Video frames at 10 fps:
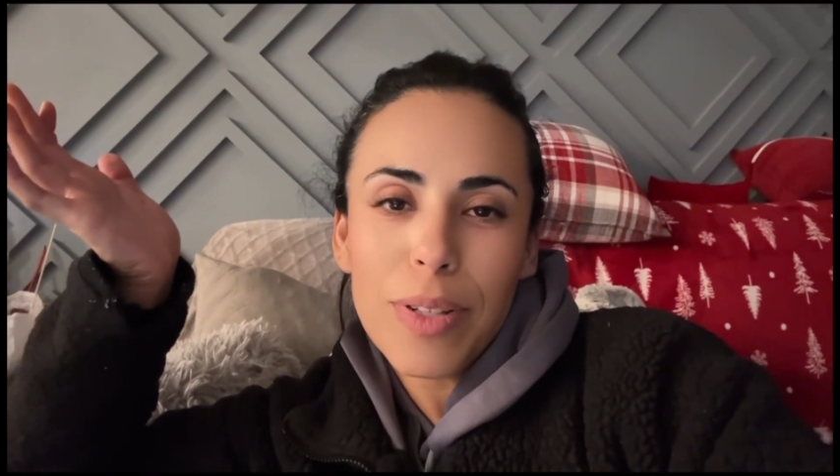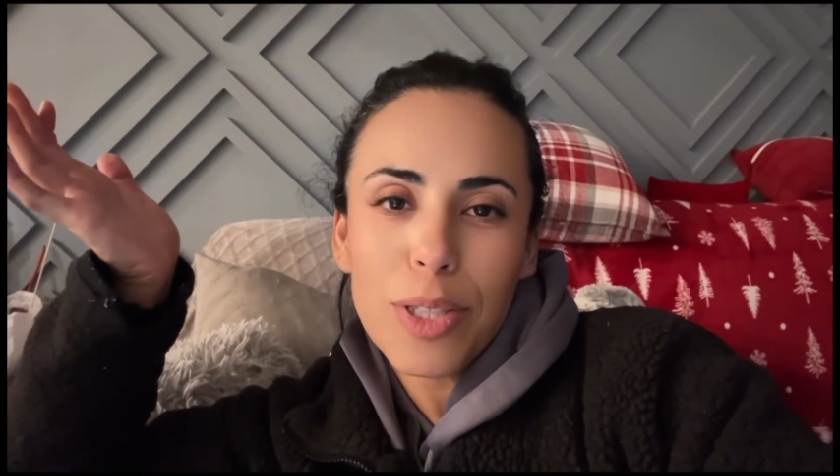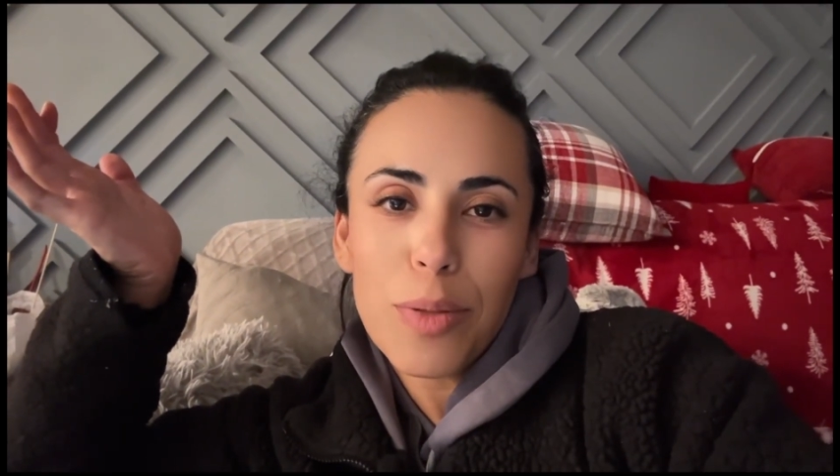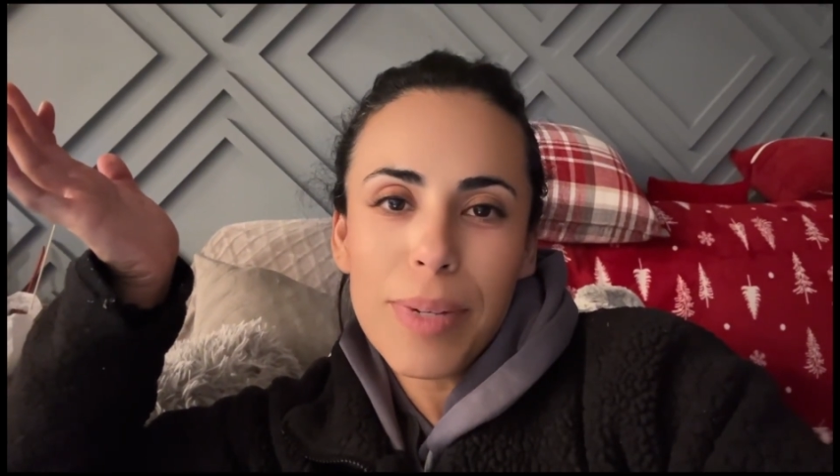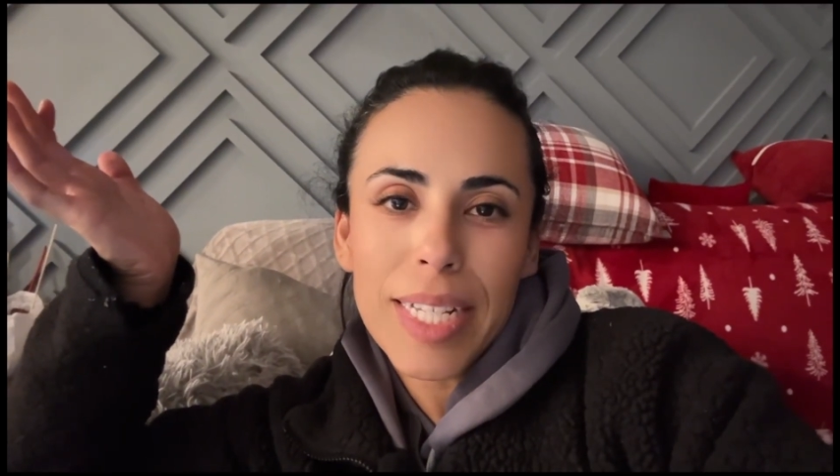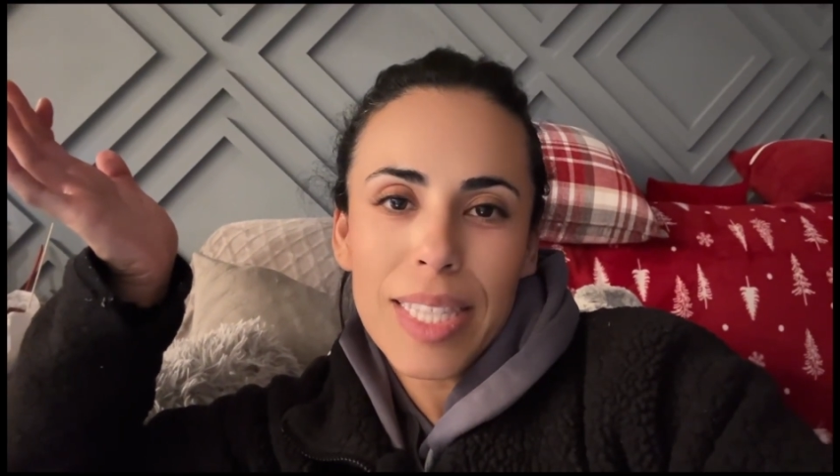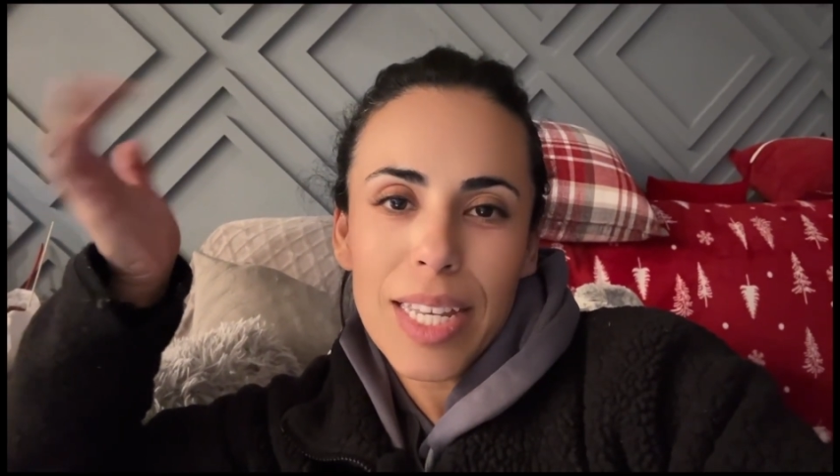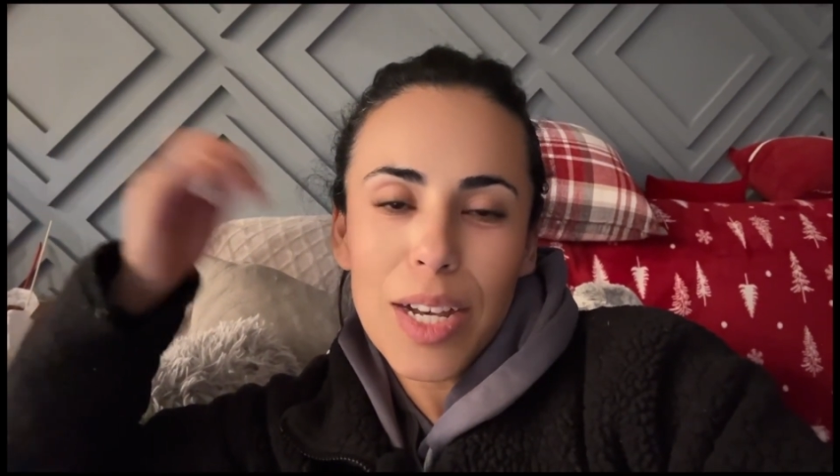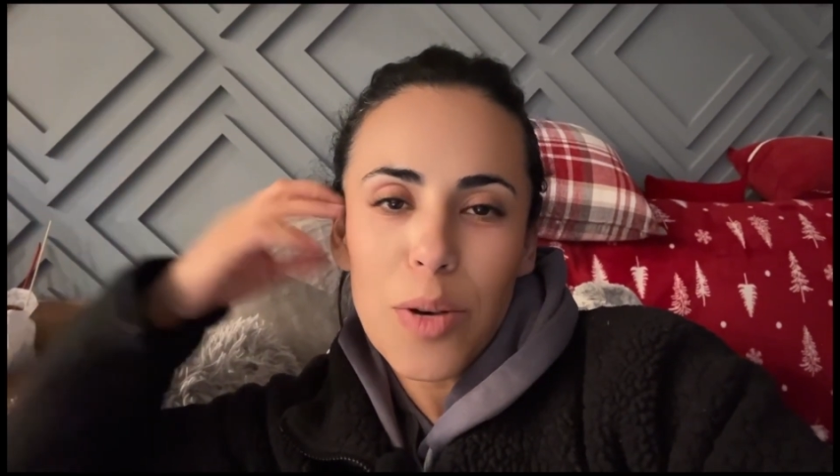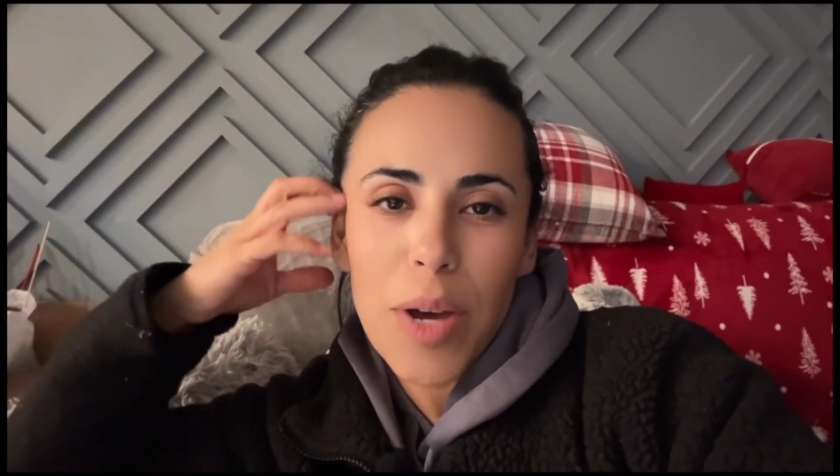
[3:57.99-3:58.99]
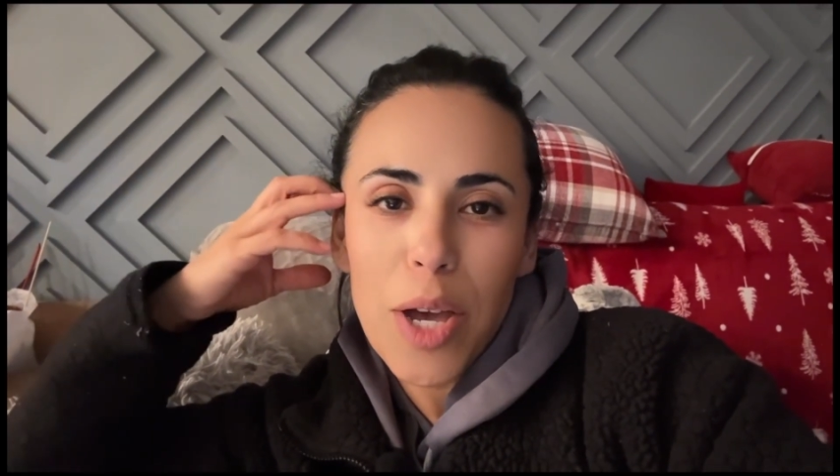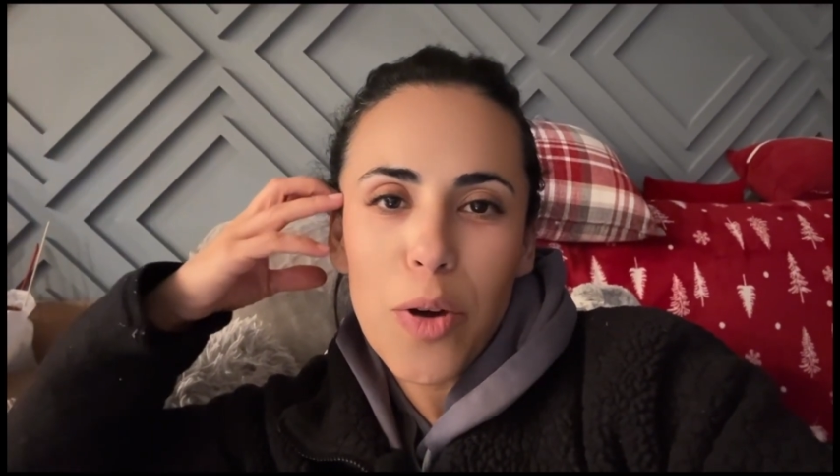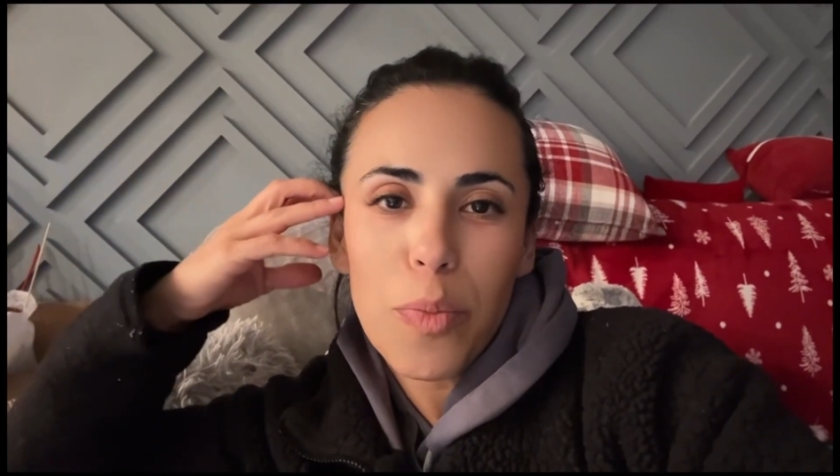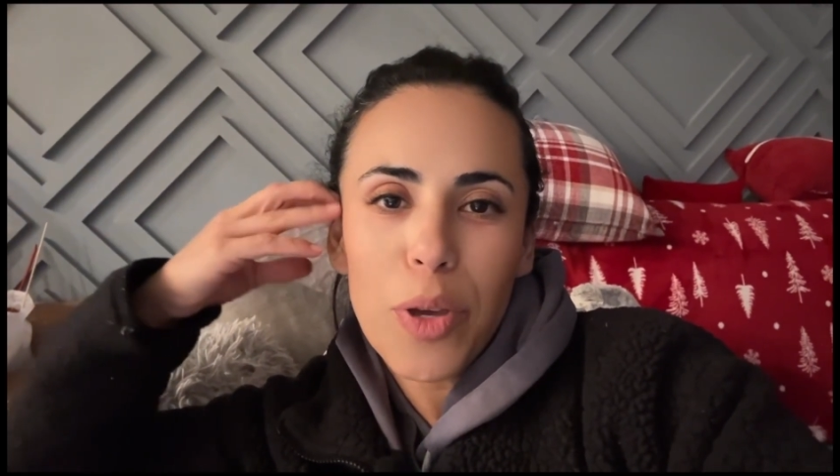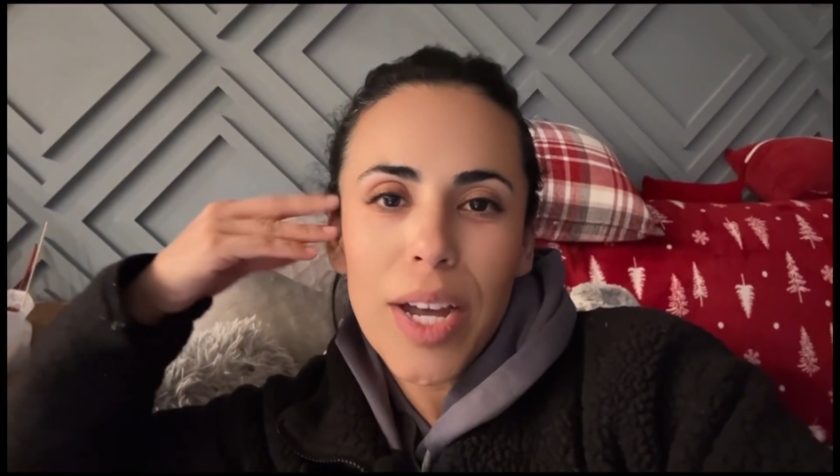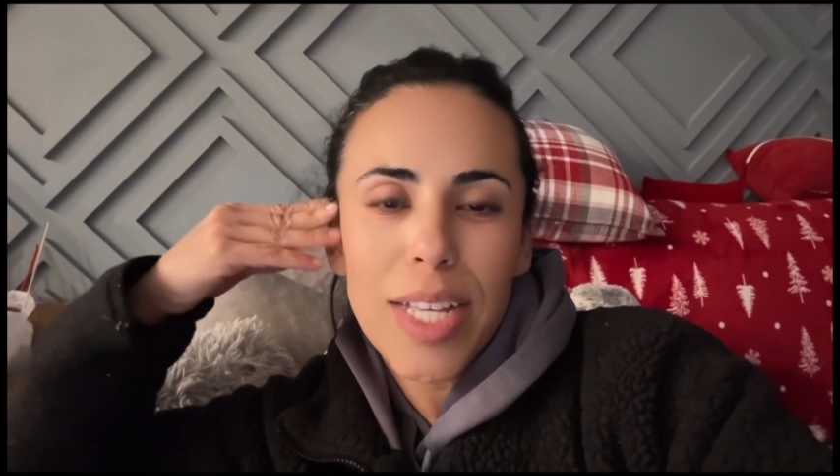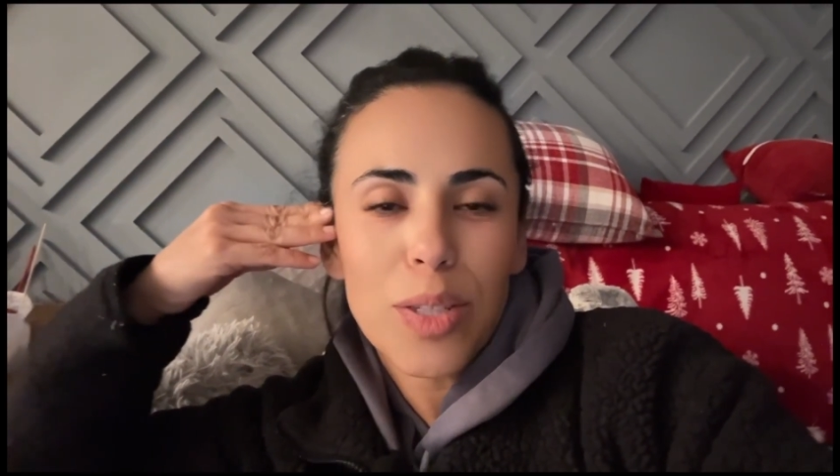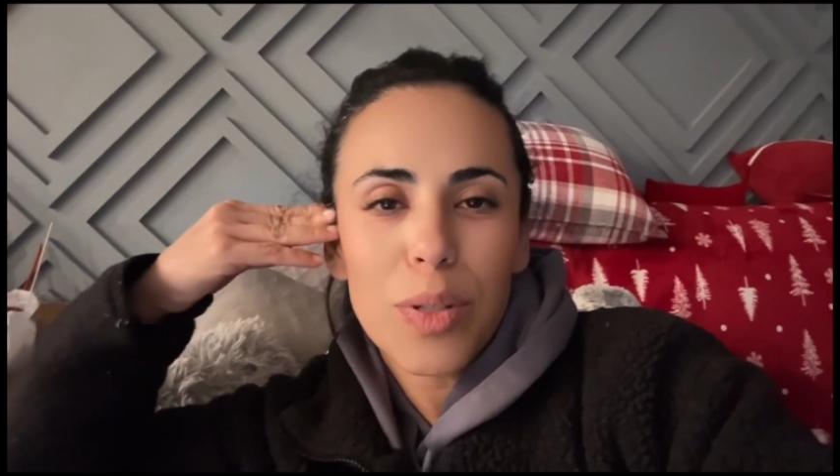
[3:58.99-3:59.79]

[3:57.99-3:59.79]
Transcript: to Mexico. I hope you guys